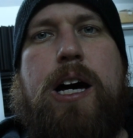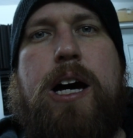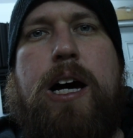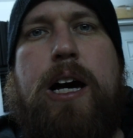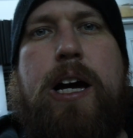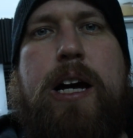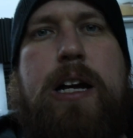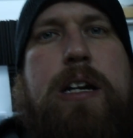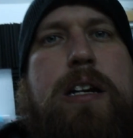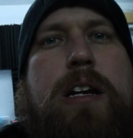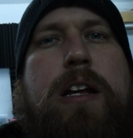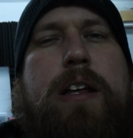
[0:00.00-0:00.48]

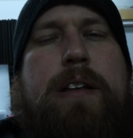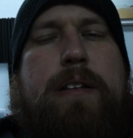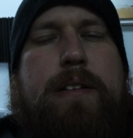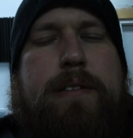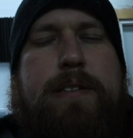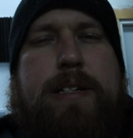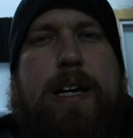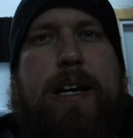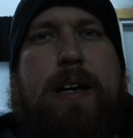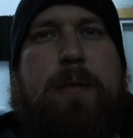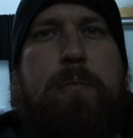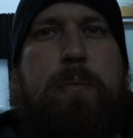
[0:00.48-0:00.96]
line
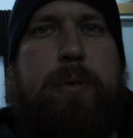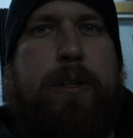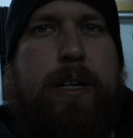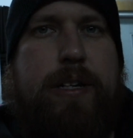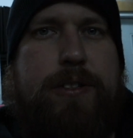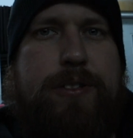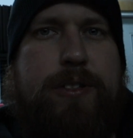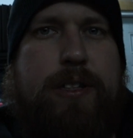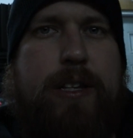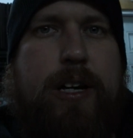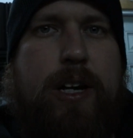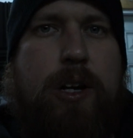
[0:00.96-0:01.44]
taking
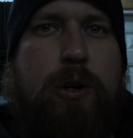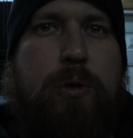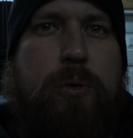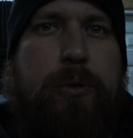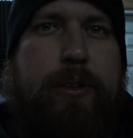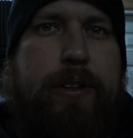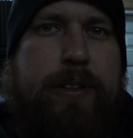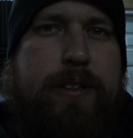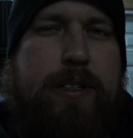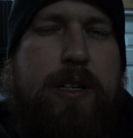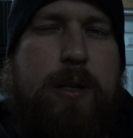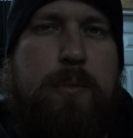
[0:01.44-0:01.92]
place to that
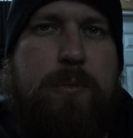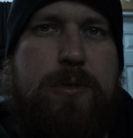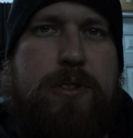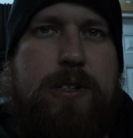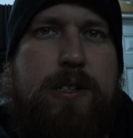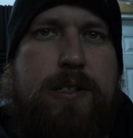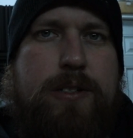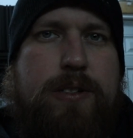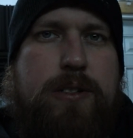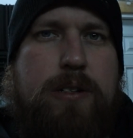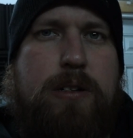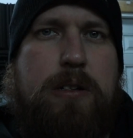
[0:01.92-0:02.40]
coolant temp
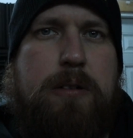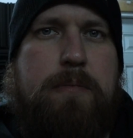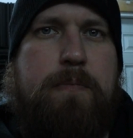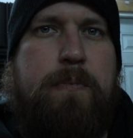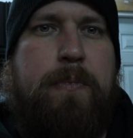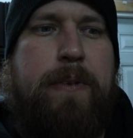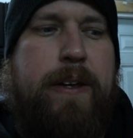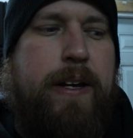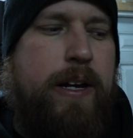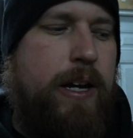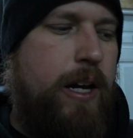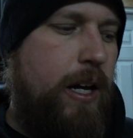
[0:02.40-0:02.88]
sensor
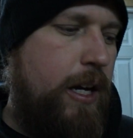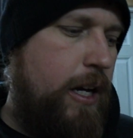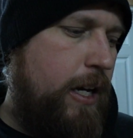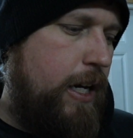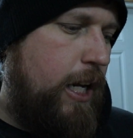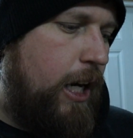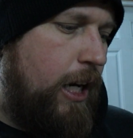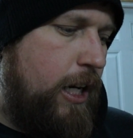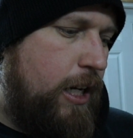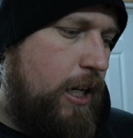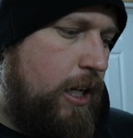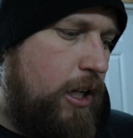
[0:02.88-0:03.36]

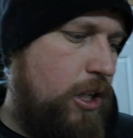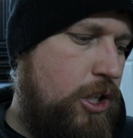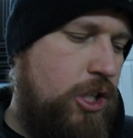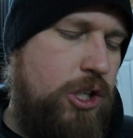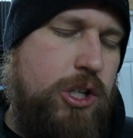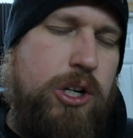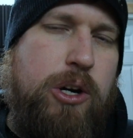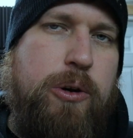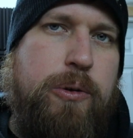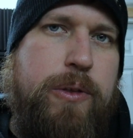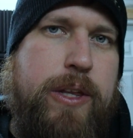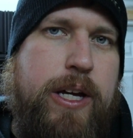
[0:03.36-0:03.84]
and it
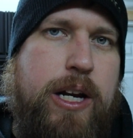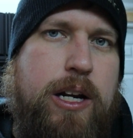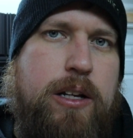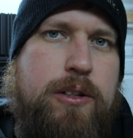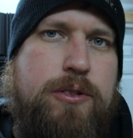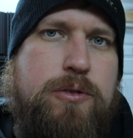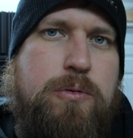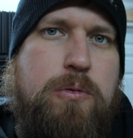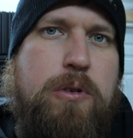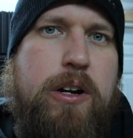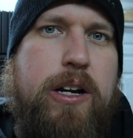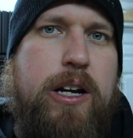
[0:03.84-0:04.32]
showed that
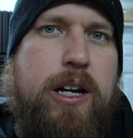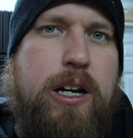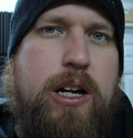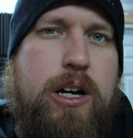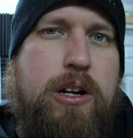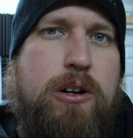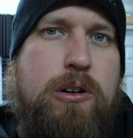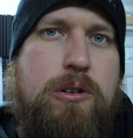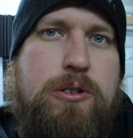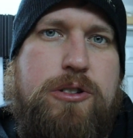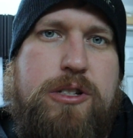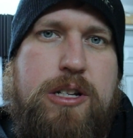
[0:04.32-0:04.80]
it's reading
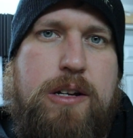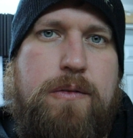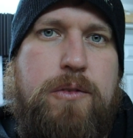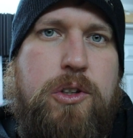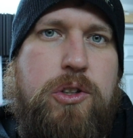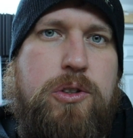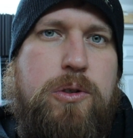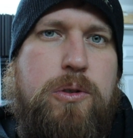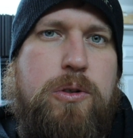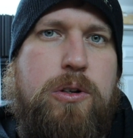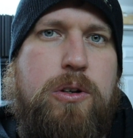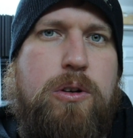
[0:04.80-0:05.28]

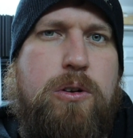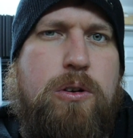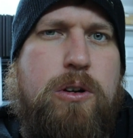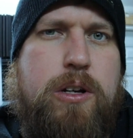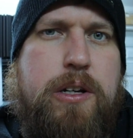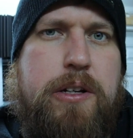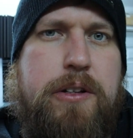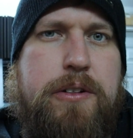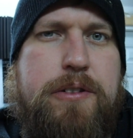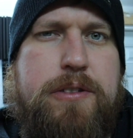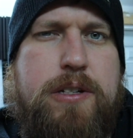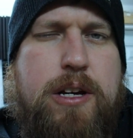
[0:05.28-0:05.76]
172
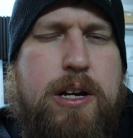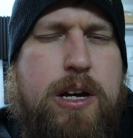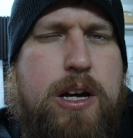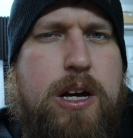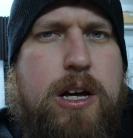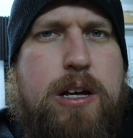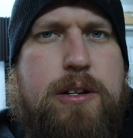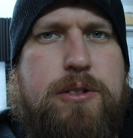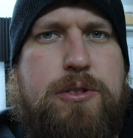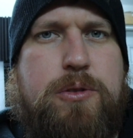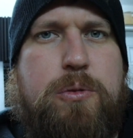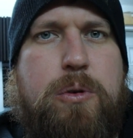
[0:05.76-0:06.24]
degrees.
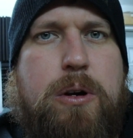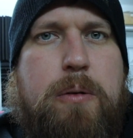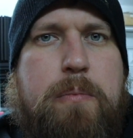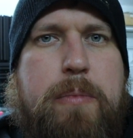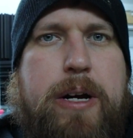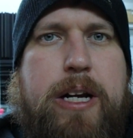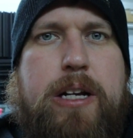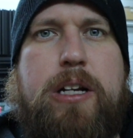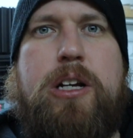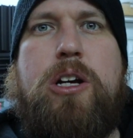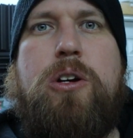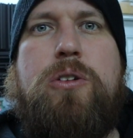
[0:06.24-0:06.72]
So what I'm
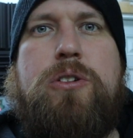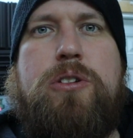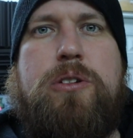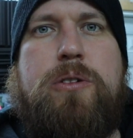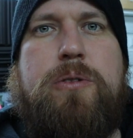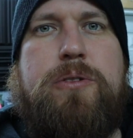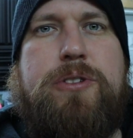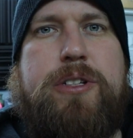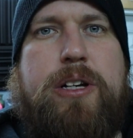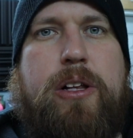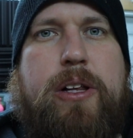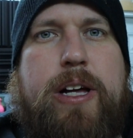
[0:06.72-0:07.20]
about to go
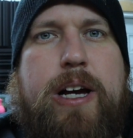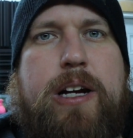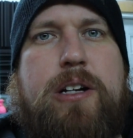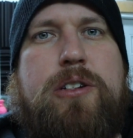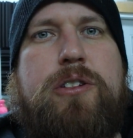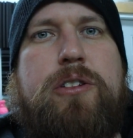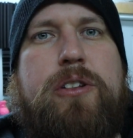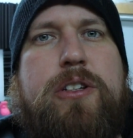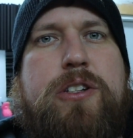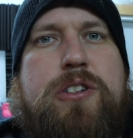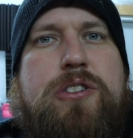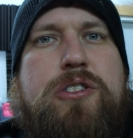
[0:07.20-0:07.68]
do is I'll
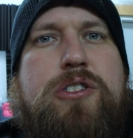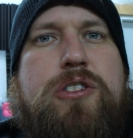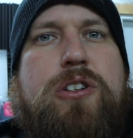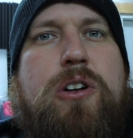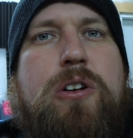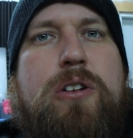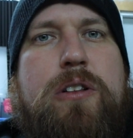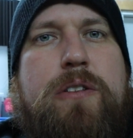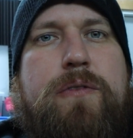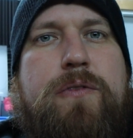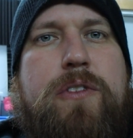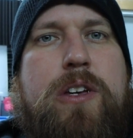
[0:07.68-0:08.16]
actually
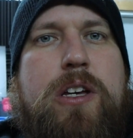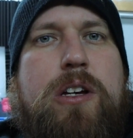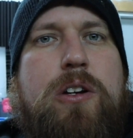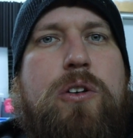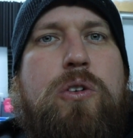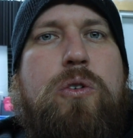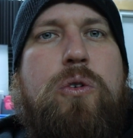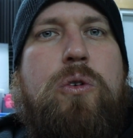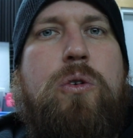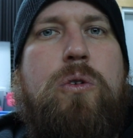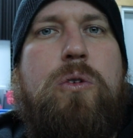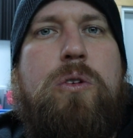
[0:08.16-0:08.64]
start the
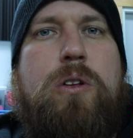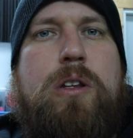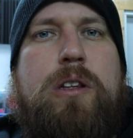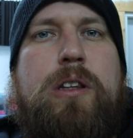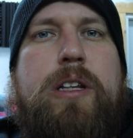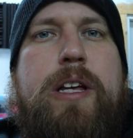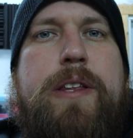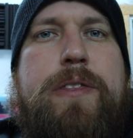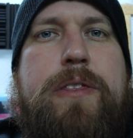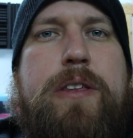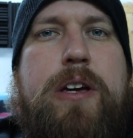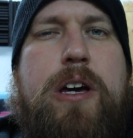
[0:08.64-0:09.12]
vehicle,
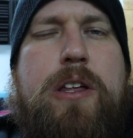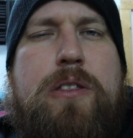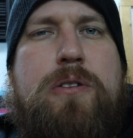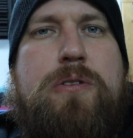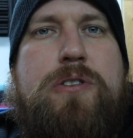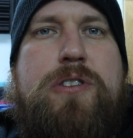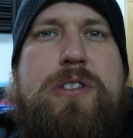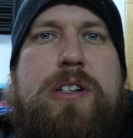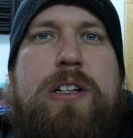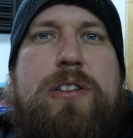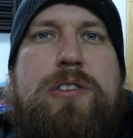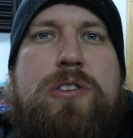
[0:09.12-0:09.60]
let the
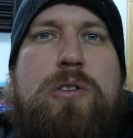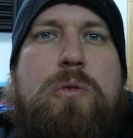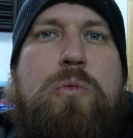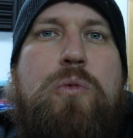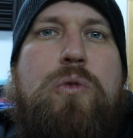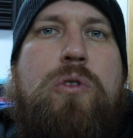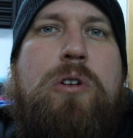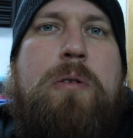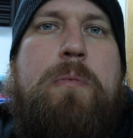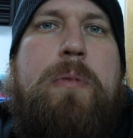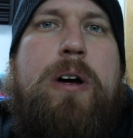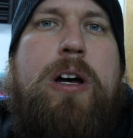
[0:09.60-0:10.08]
other sensor
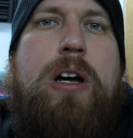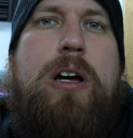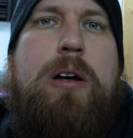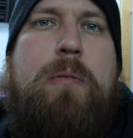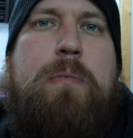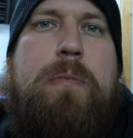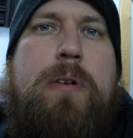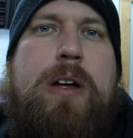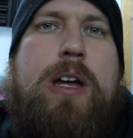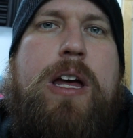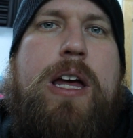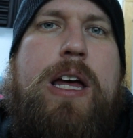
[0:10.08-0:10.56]
warm
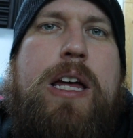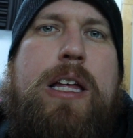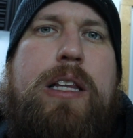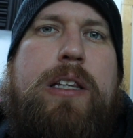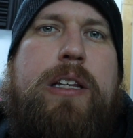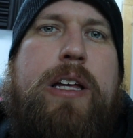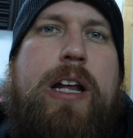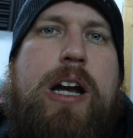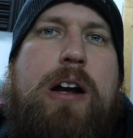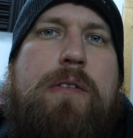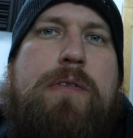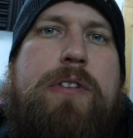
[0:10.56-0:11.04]
up,
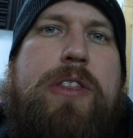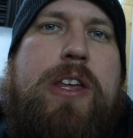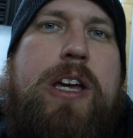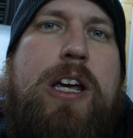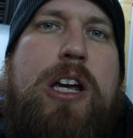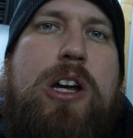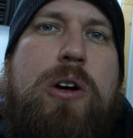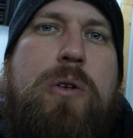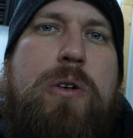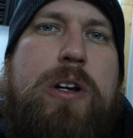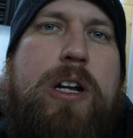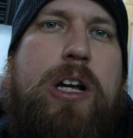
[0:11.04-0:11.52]
let
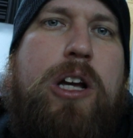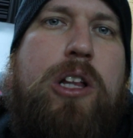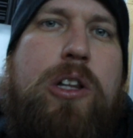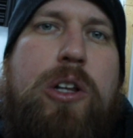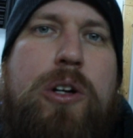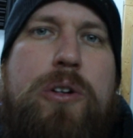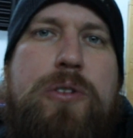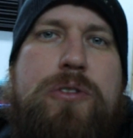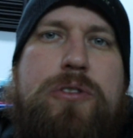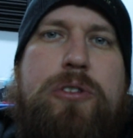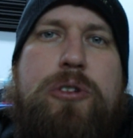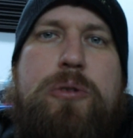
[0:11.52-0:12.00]
everything go into
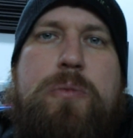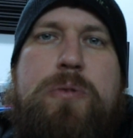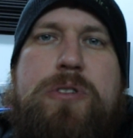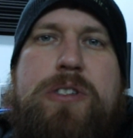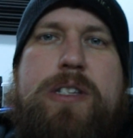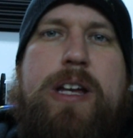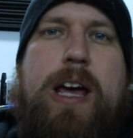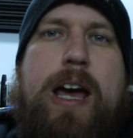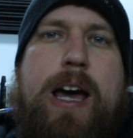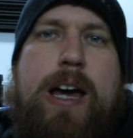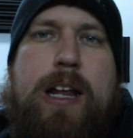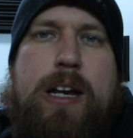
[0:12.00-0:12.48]
closed loop
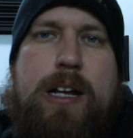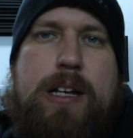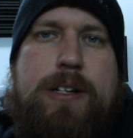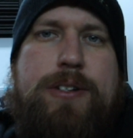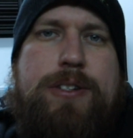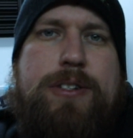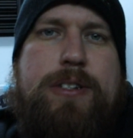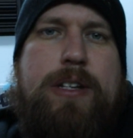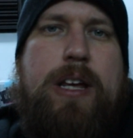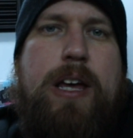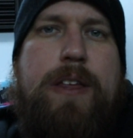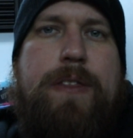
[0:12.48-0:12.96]

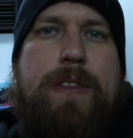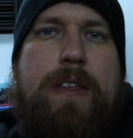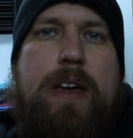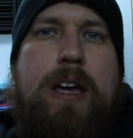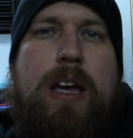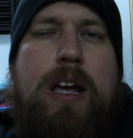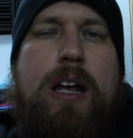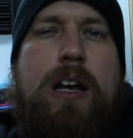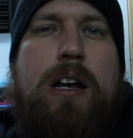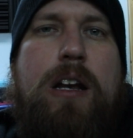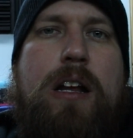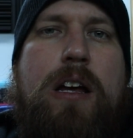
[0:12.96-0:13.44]
status, and
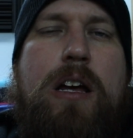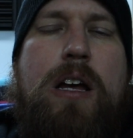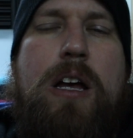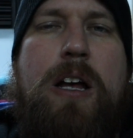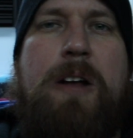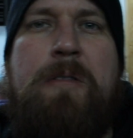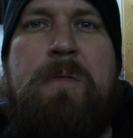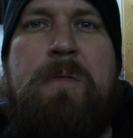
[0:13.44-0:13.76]
then